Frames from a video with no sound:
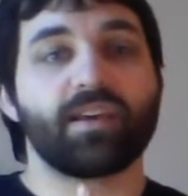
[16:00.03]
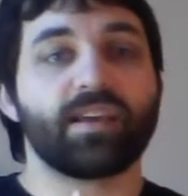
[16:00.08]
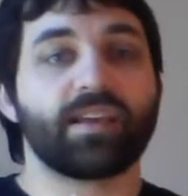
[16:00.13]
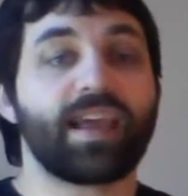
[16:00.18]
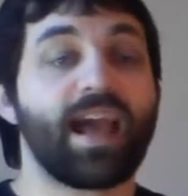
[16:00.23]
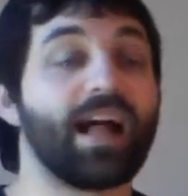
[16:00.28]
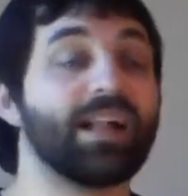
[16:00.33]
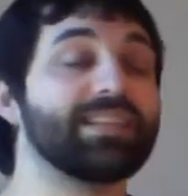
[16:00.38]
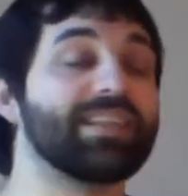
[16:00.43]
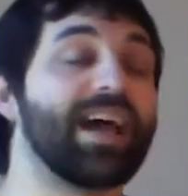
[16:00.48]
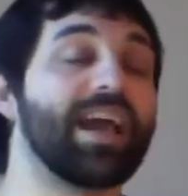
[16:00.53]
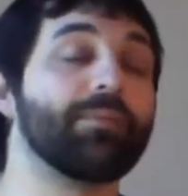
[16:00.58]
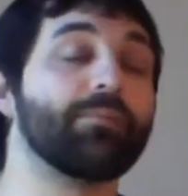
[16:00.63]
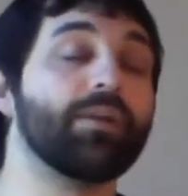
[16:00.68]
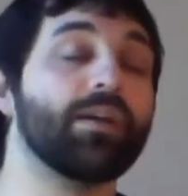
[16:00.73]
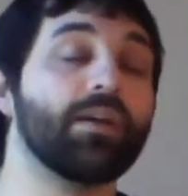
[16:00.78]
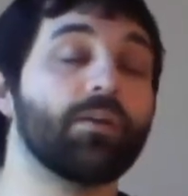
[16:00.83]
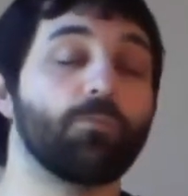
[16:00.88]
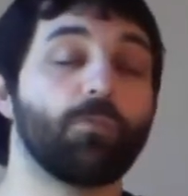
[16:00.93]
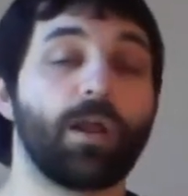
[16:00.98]
Kaldheim,
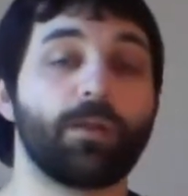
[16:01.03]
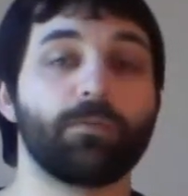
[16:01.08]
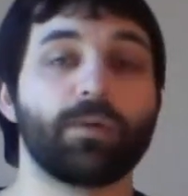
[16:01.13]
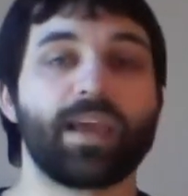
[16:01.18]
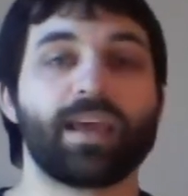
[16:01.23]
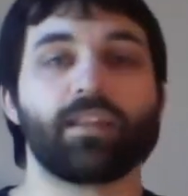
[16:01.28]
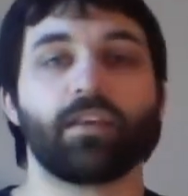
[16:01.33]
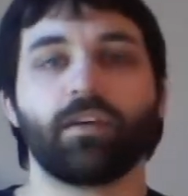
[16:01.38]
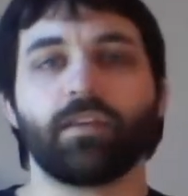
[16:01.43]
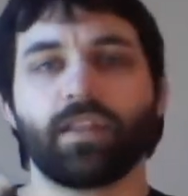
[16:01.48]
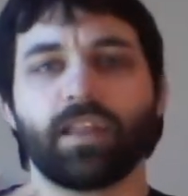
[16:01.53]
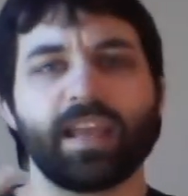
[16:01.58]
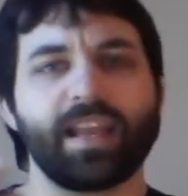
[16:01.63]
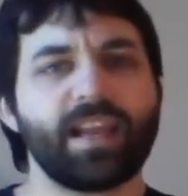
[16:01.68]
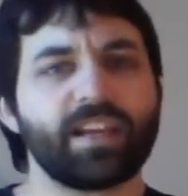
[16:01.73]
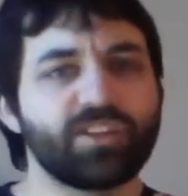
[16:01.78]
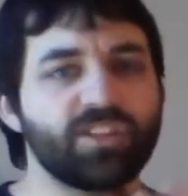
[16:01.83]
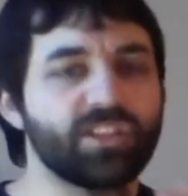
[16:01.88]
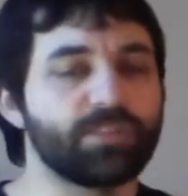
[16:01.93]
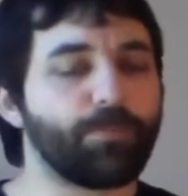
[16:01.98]
when we get the
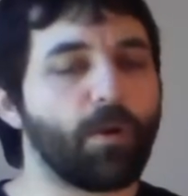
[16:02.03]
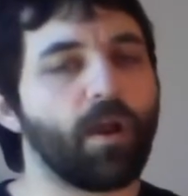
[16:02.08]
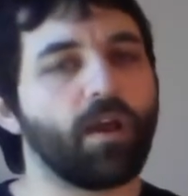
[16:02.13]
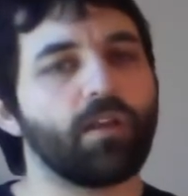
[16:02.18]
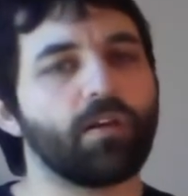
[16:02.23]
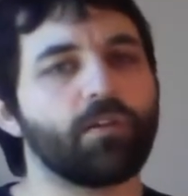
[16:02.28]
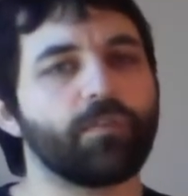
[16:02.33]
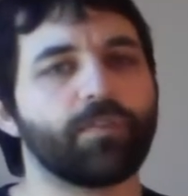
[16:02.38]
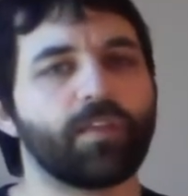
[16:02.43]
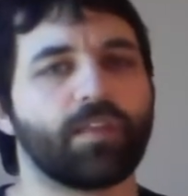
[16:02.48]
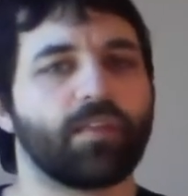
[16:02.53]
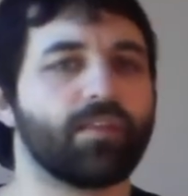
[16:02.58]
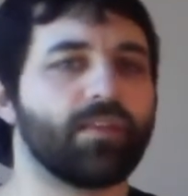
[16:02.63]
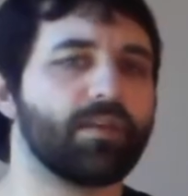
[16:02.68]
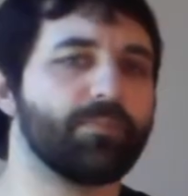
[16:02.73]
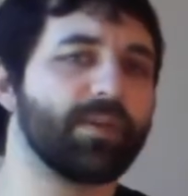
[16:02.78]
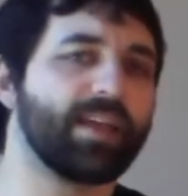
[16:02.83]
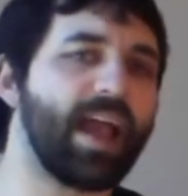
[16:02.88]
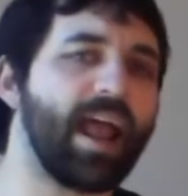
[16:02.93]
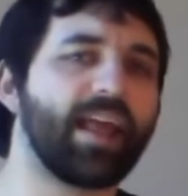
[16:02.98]
initial spoiler of the
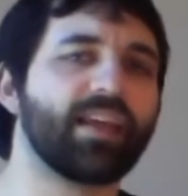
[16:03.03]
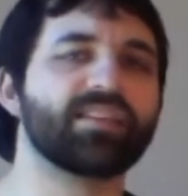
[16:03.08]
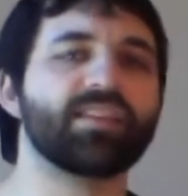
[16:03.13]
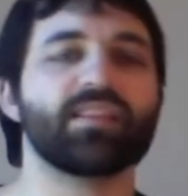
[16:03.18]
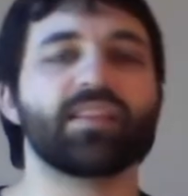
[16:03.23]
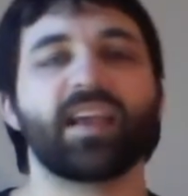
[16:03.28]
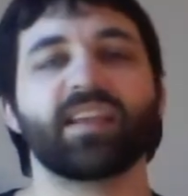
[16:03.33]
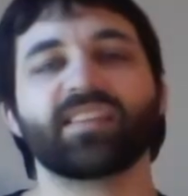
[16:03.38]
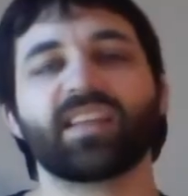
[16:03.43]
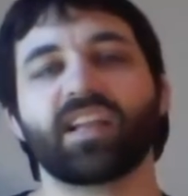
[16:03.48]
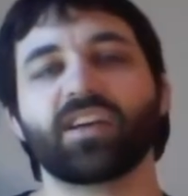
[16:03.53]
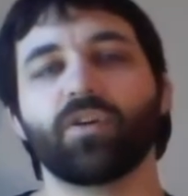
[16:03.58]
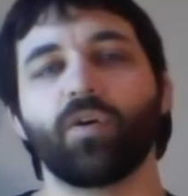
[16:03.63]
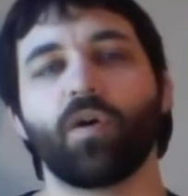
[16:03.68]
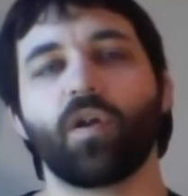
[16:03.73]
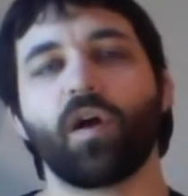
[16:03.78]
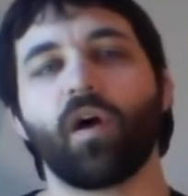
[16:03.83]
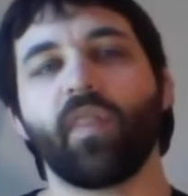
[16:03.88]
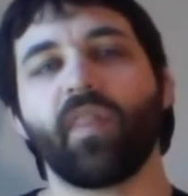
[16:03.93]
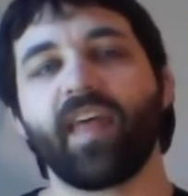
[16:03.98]
mechanics and things that are going
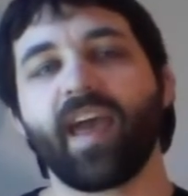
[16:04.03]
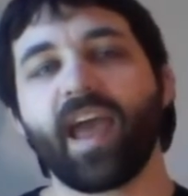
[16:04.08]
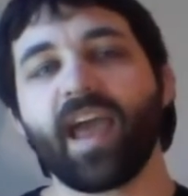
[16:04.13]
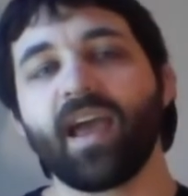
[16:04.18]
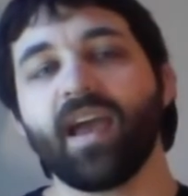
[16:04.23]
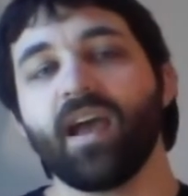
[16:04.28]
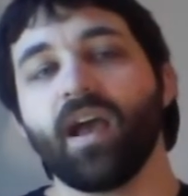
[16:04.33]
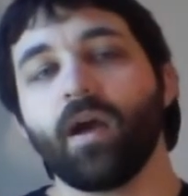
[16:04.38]
on there.